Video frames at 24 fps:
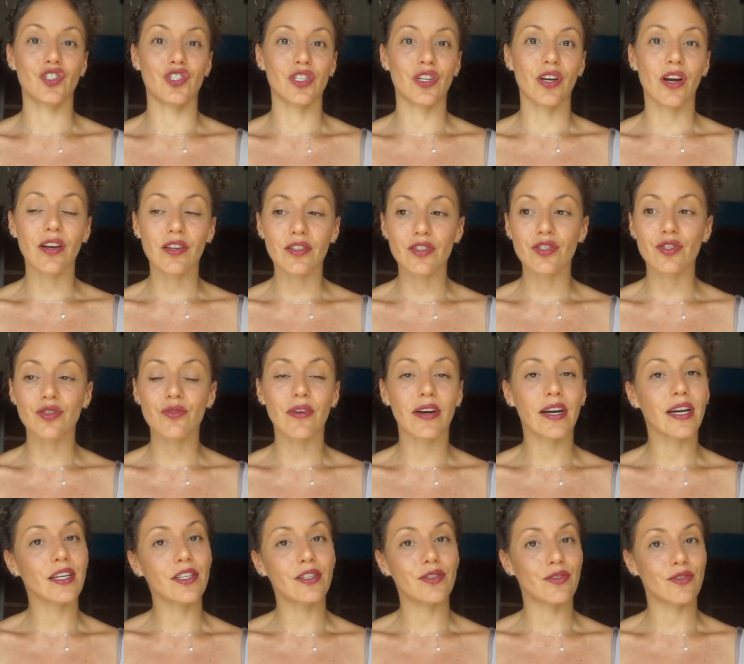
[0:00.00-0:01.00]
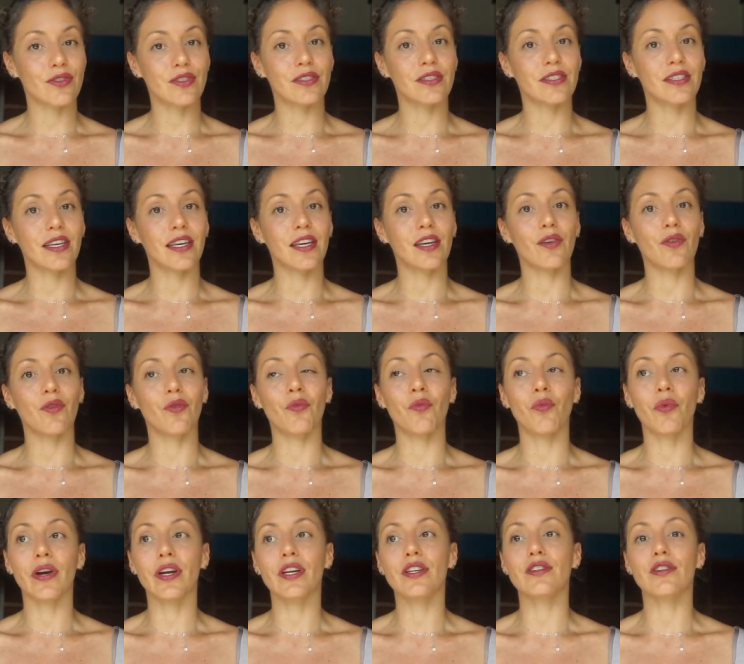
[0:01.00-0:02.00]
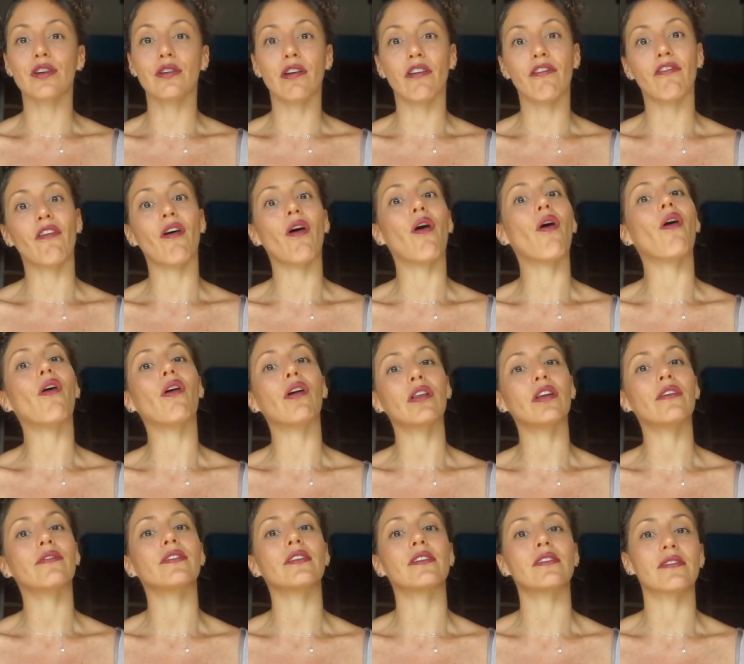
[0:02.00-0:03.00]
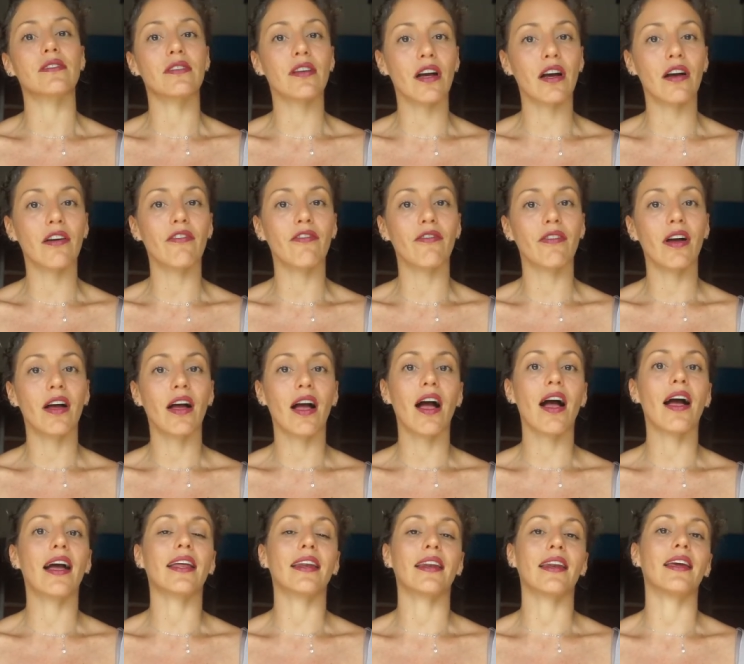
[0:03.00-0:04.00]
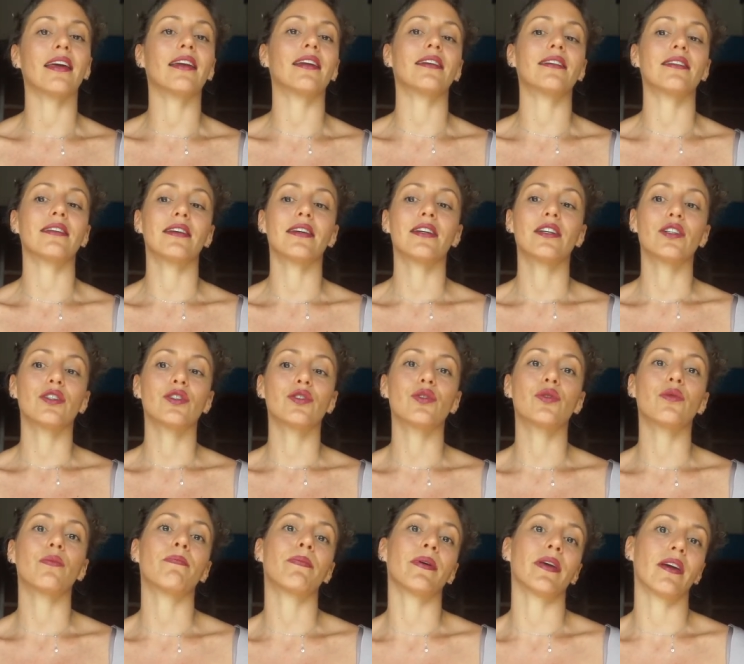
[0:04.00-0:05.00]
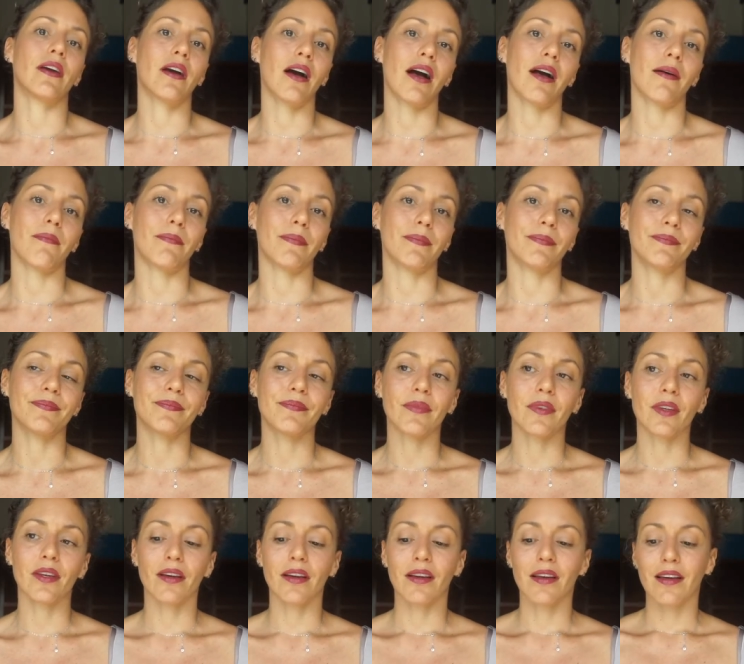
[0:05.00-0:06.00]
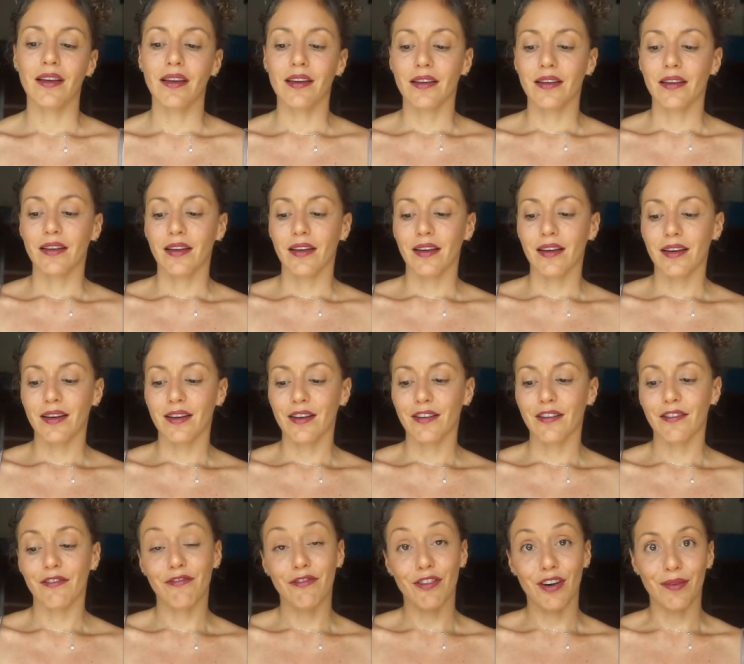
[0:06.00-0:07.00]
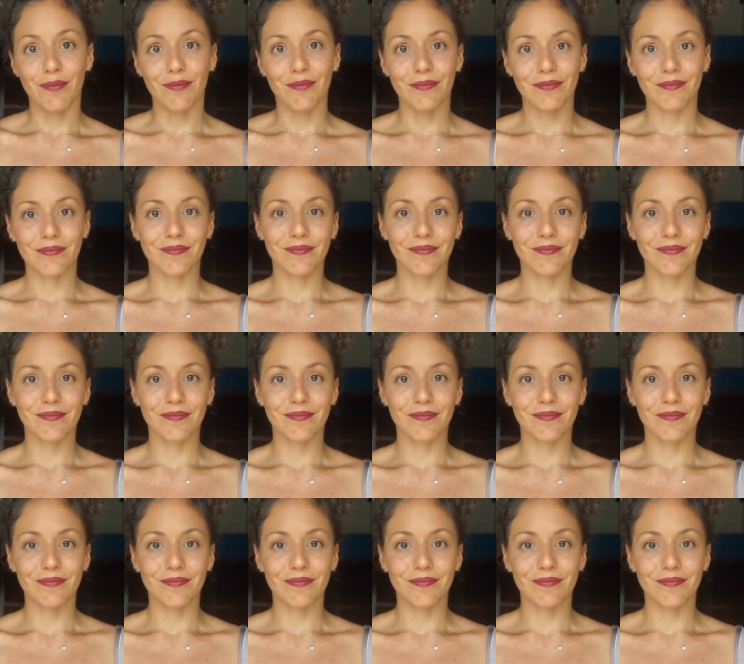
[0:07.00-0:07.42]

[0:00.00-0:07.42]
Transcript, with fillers: just trying to see which of all of the stuff I needed to pick up uh, from.